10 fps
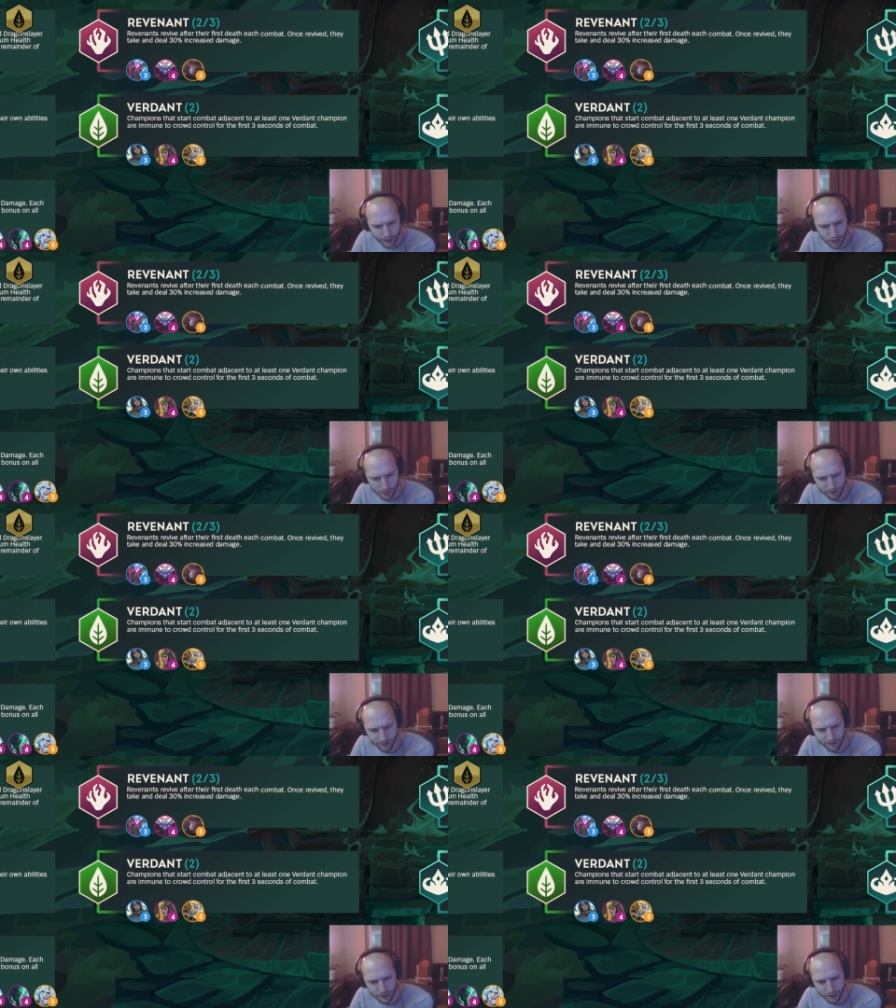champions
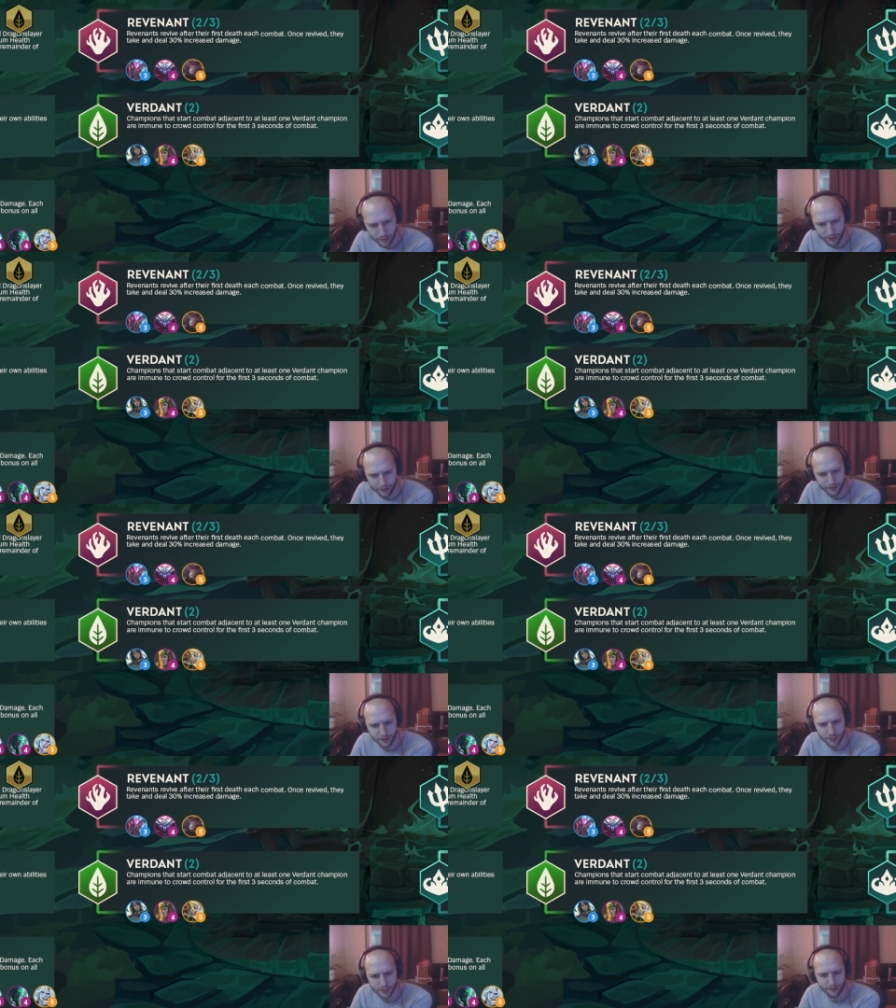that start combat ad
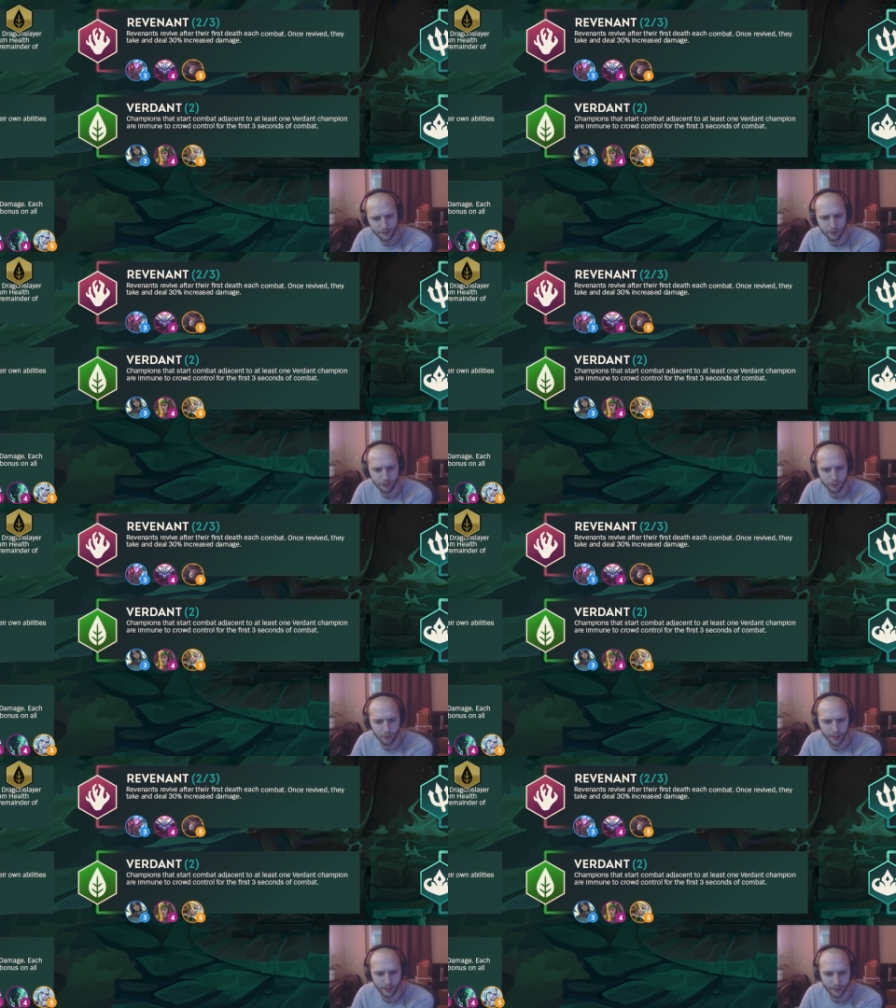adjacent
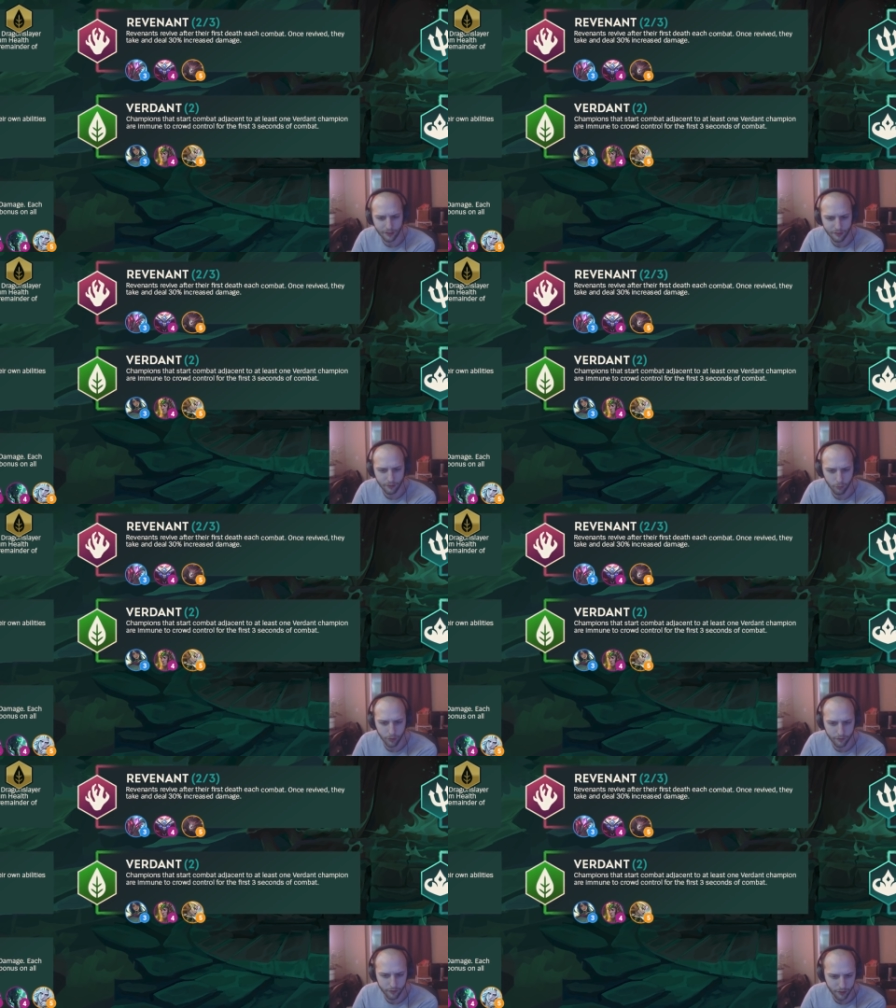to at least
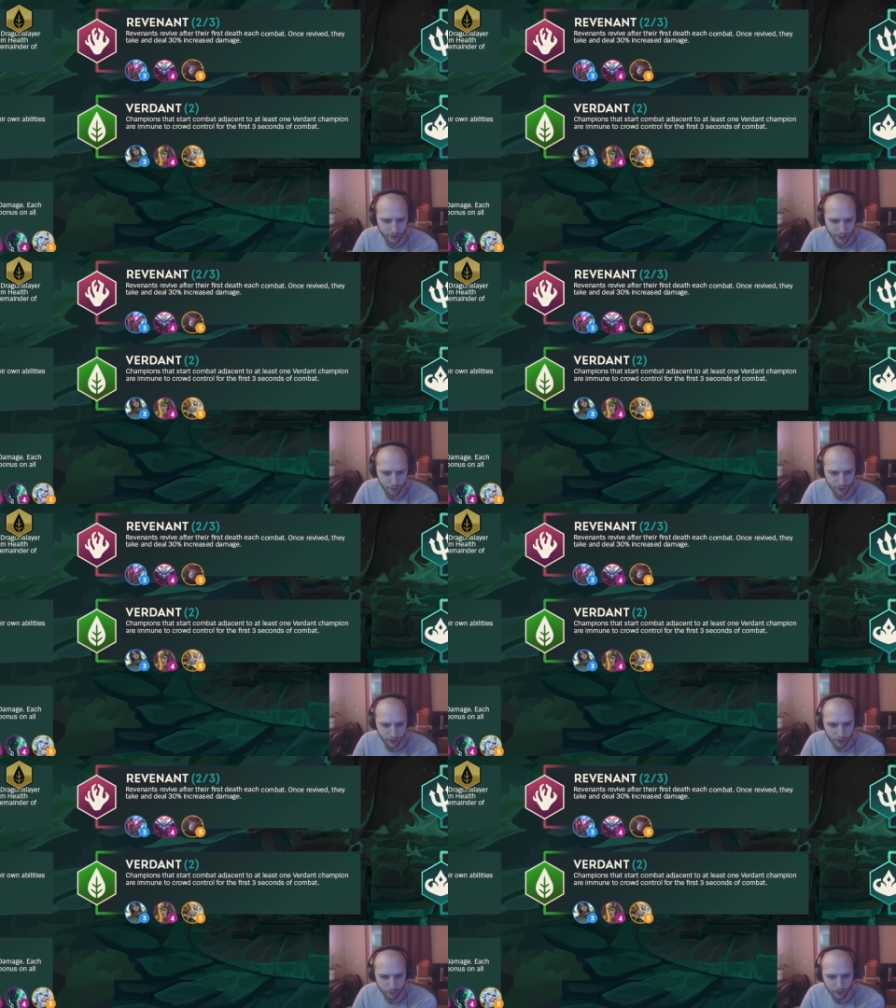one Verdant
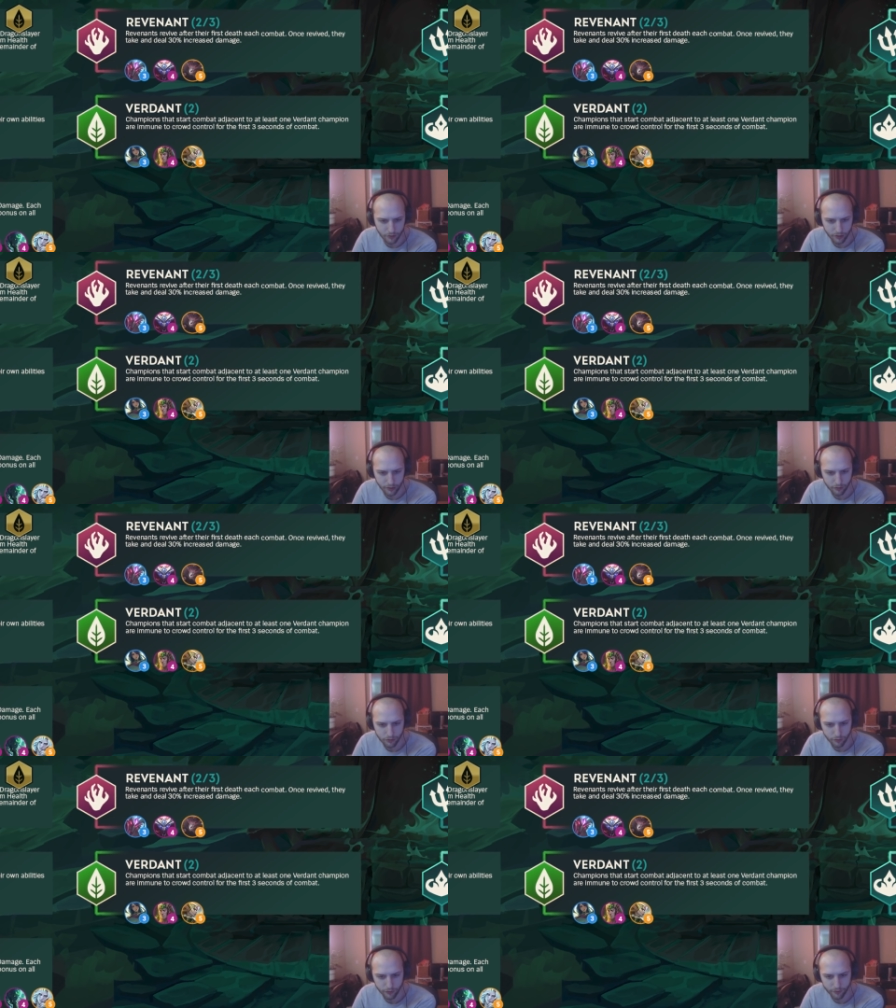champion are immune to crowd
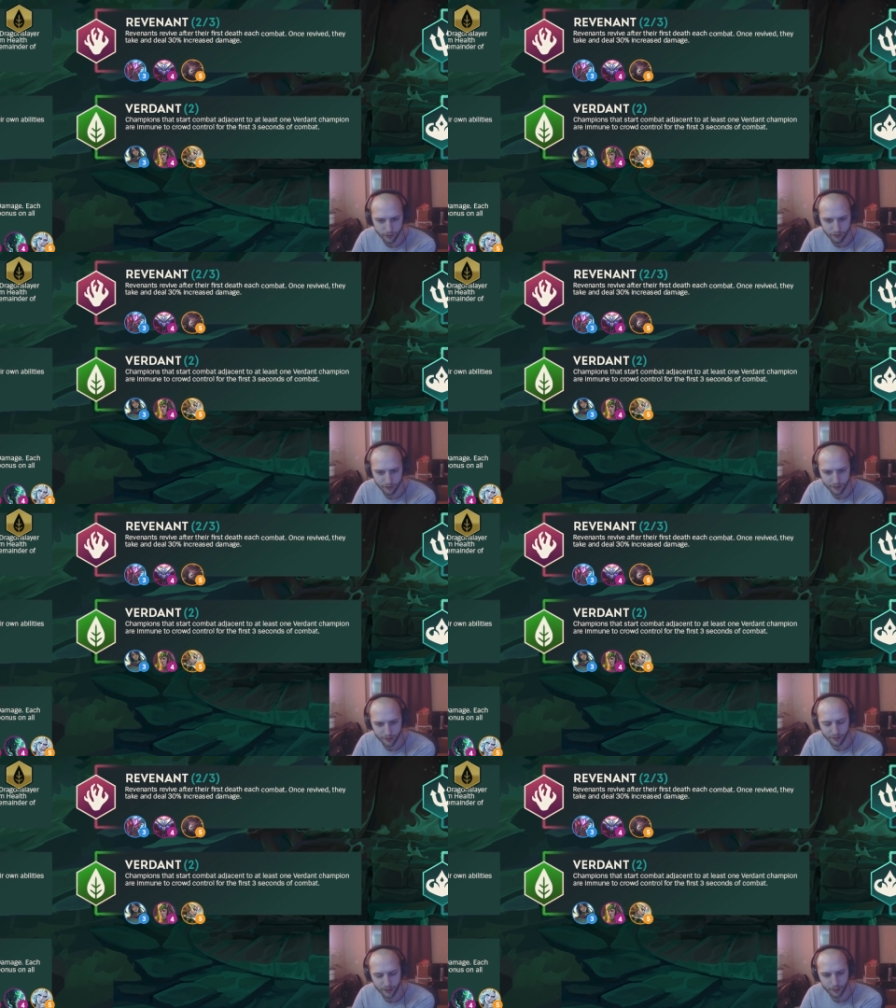control for the first few
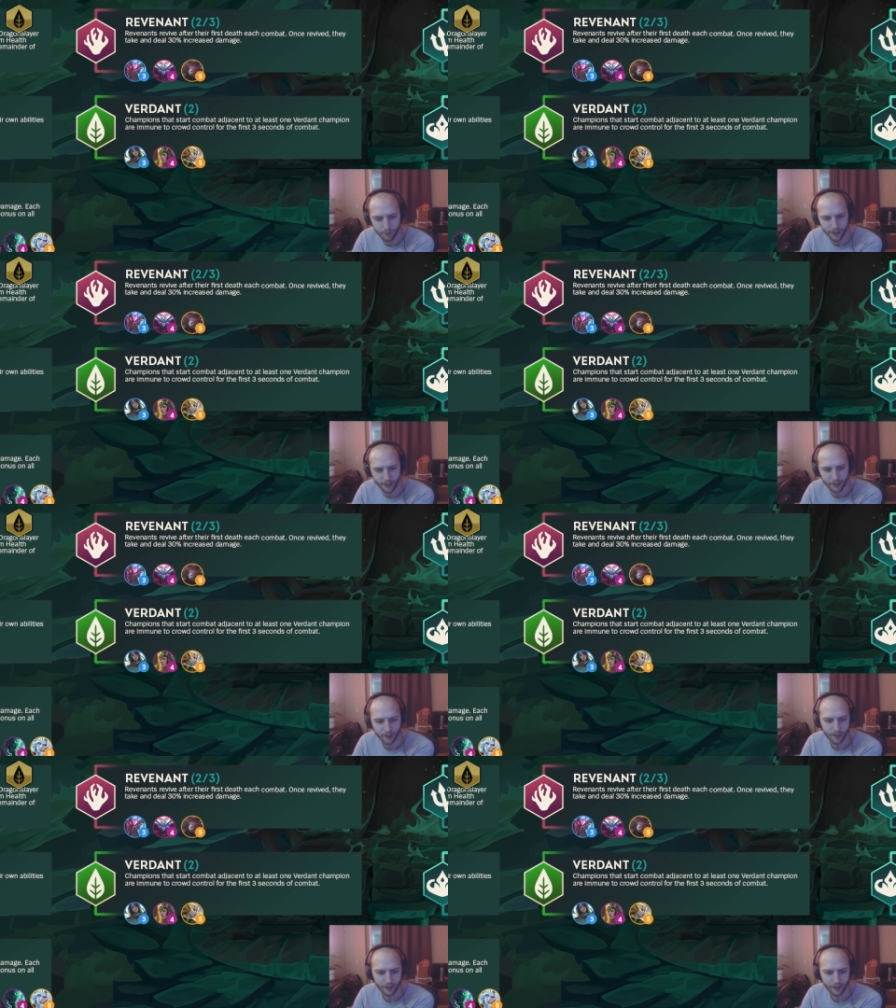seconds of combat.